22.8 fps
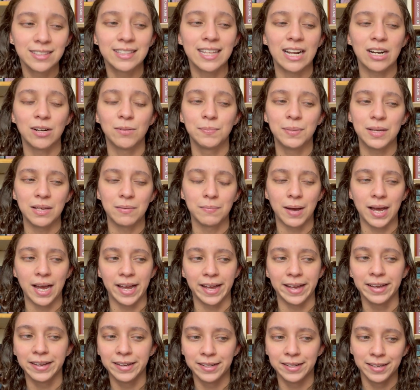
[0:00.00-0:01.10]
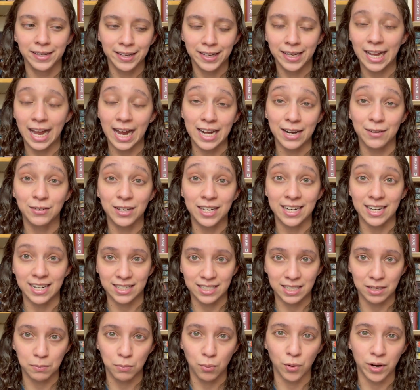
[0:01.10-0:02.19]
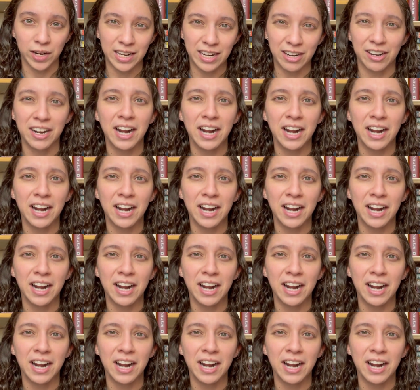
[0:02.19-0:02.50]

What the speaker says: That'll be my kind of connecting point here.